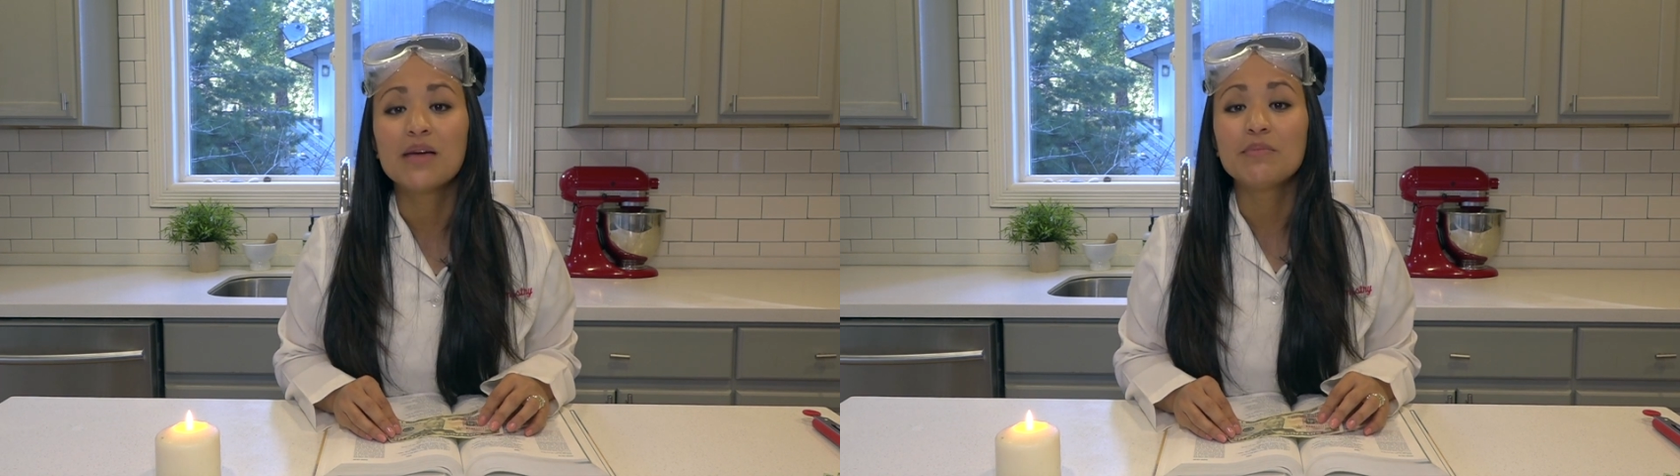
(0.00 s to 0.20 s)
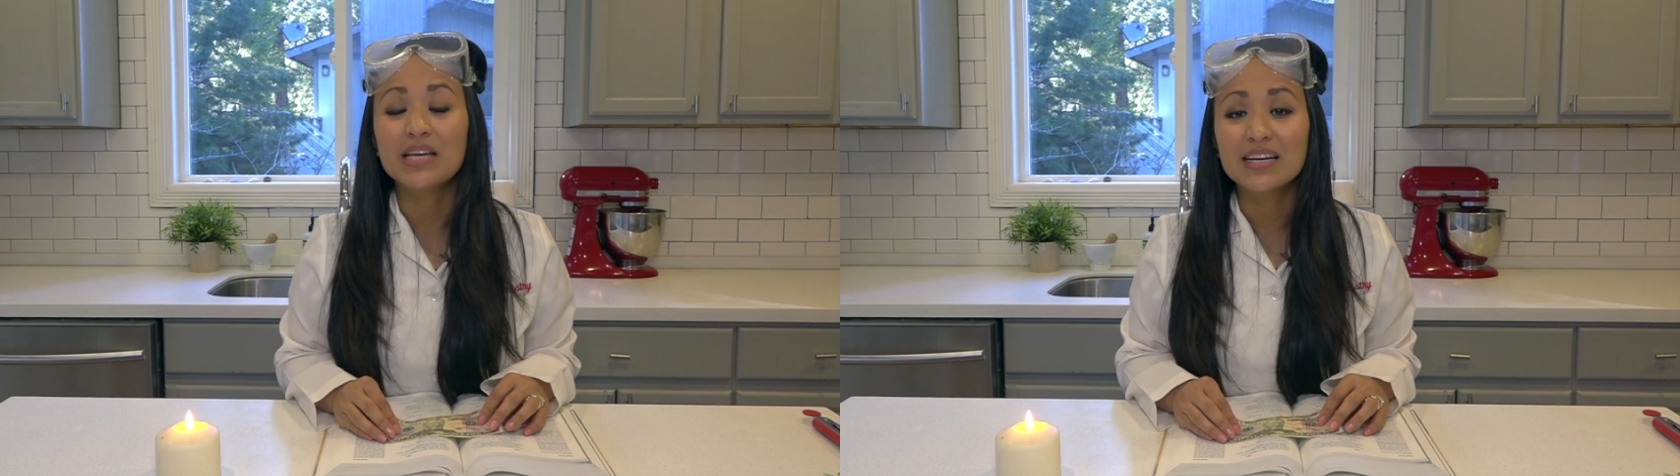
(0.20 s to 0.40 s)

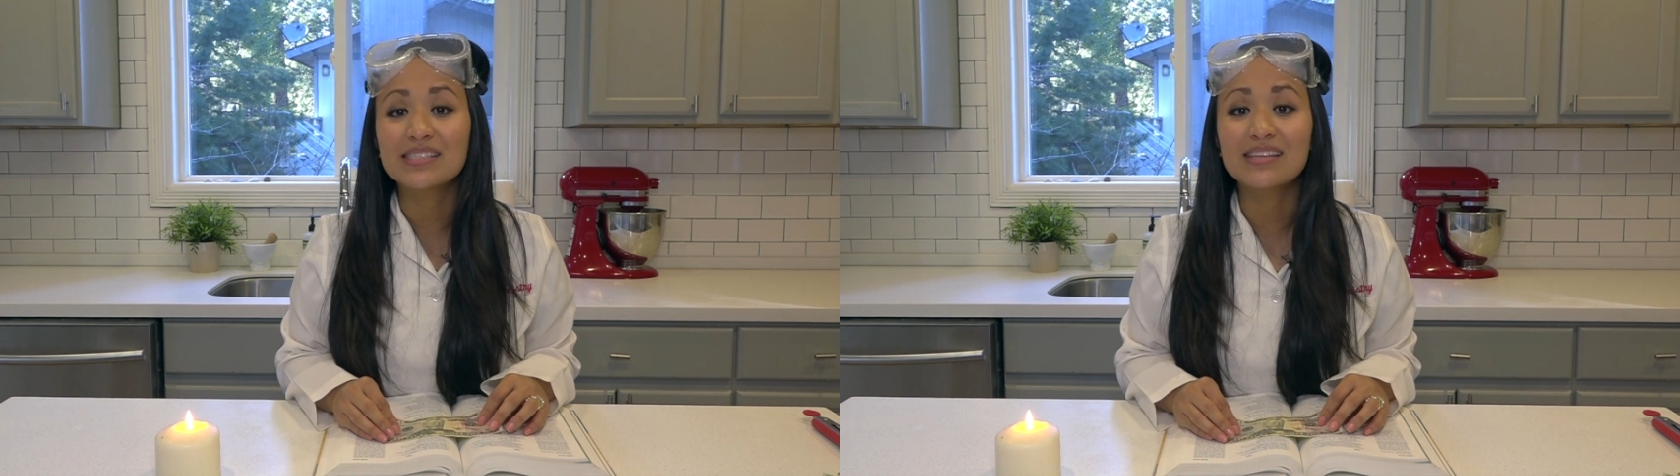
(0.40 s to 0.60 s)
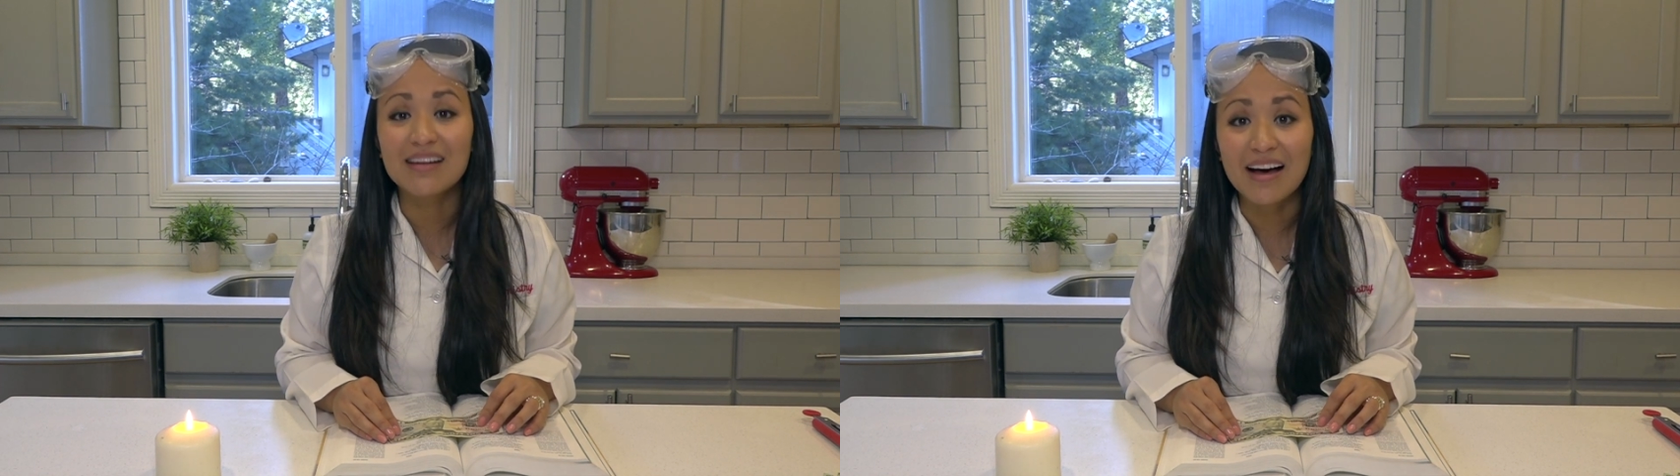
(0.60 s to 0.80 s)

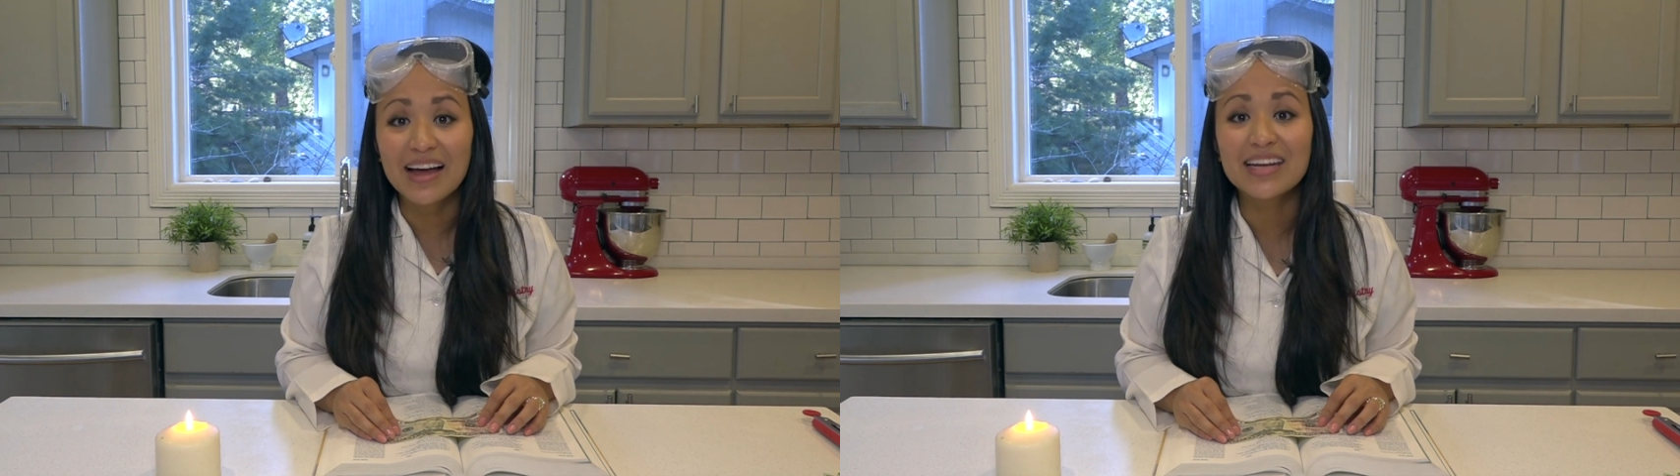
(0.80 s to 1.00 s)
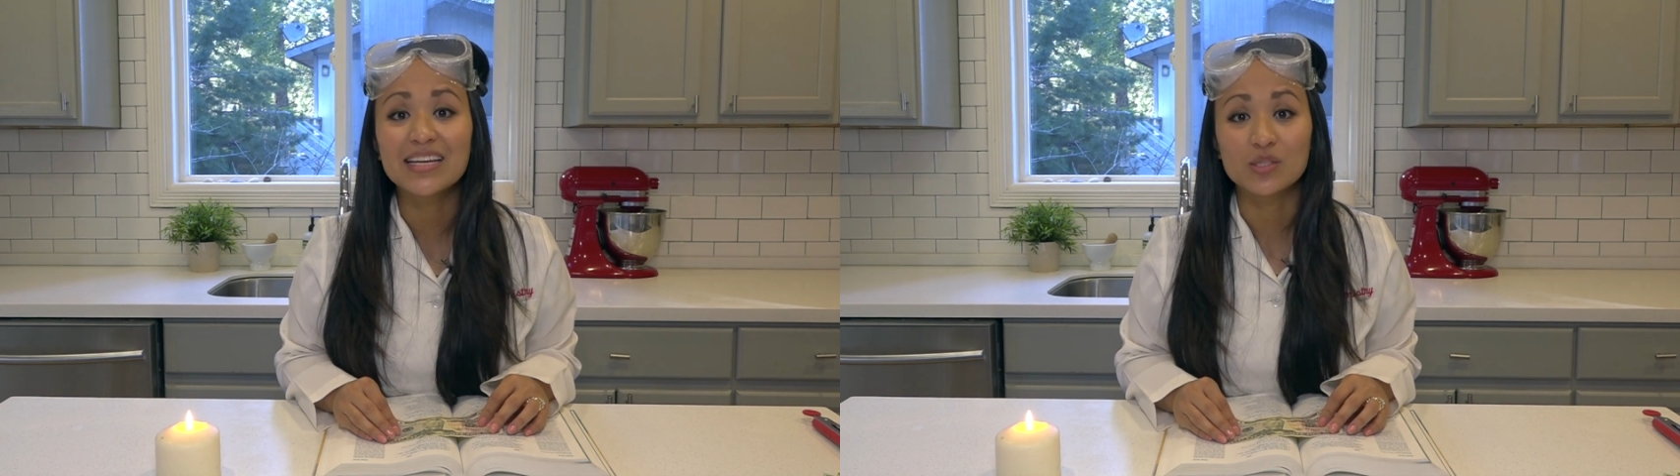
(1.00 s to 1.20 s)
because
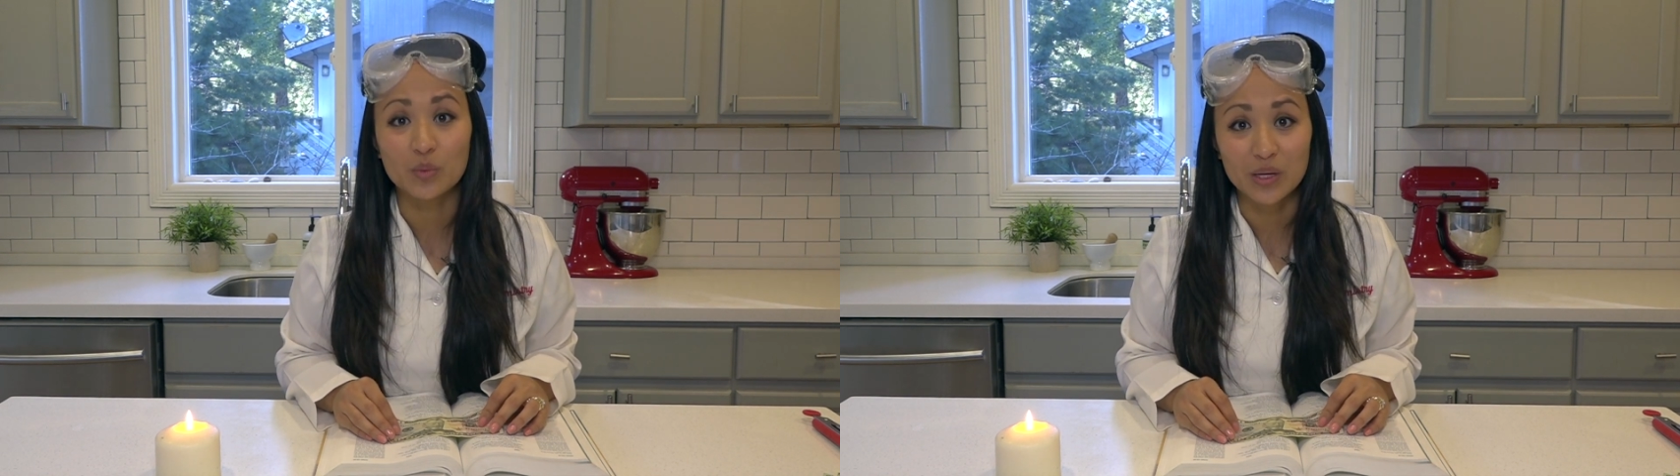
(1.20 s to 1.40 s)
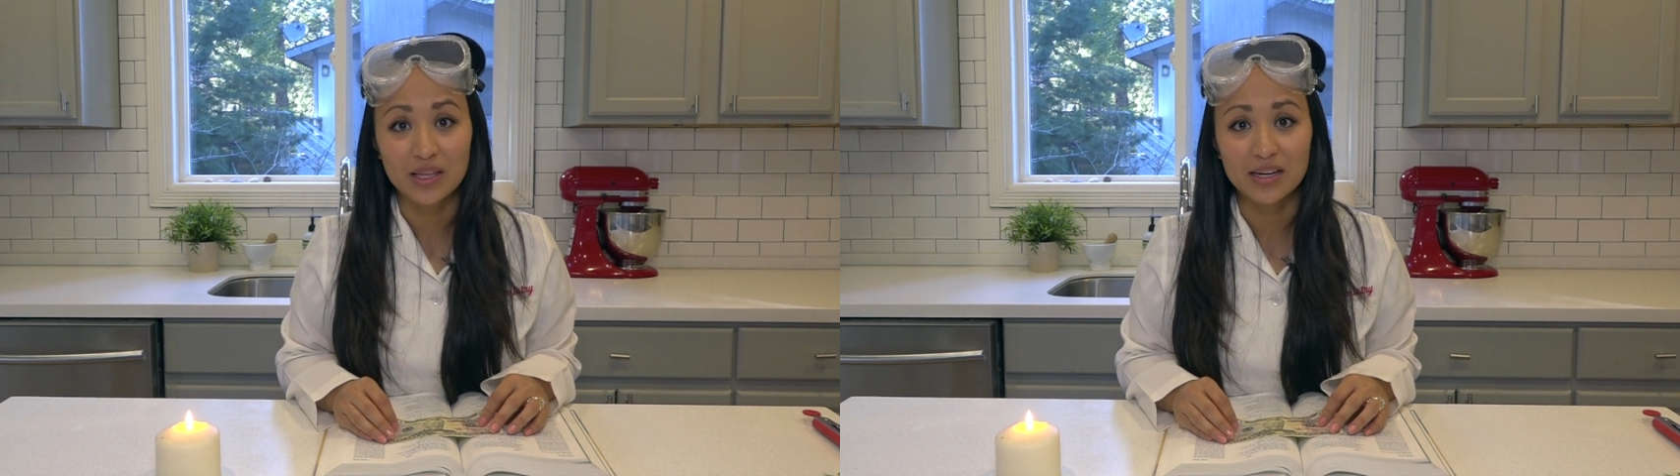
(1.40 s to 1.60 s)
God is
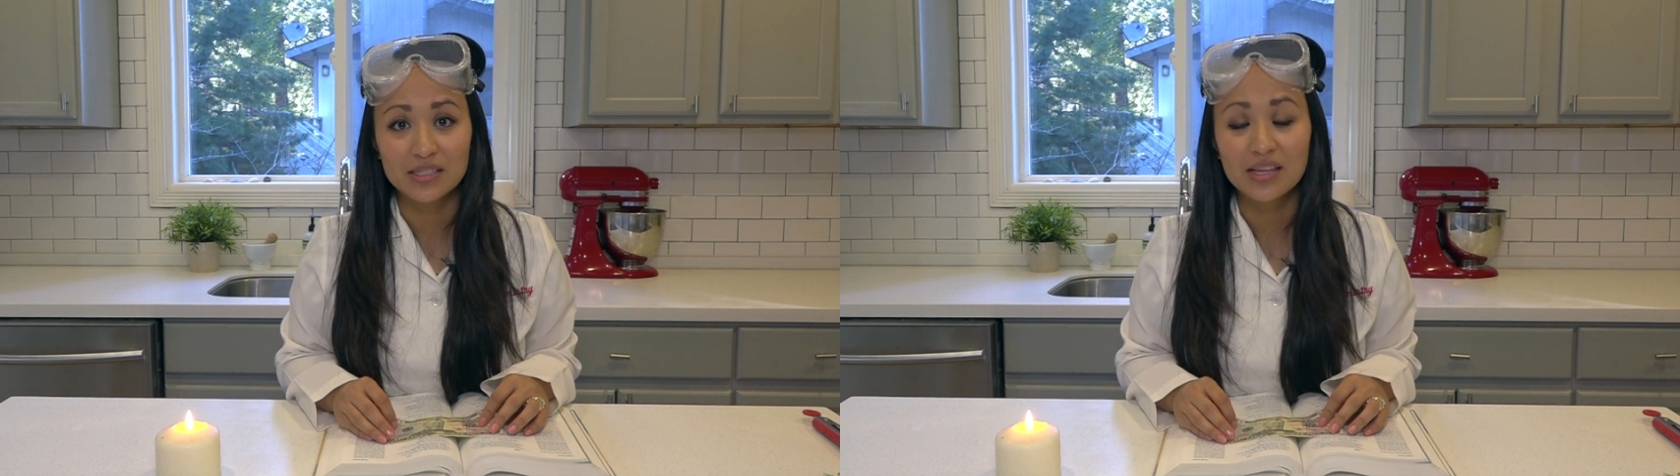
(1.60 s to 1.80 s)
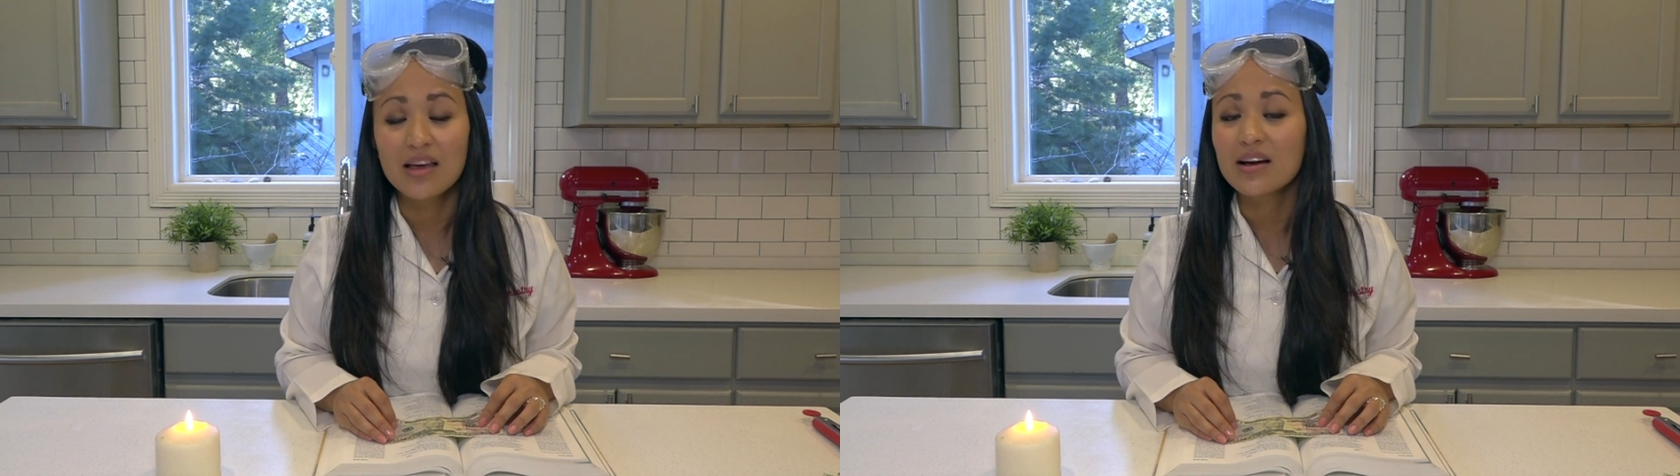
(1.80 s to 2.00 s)
with us.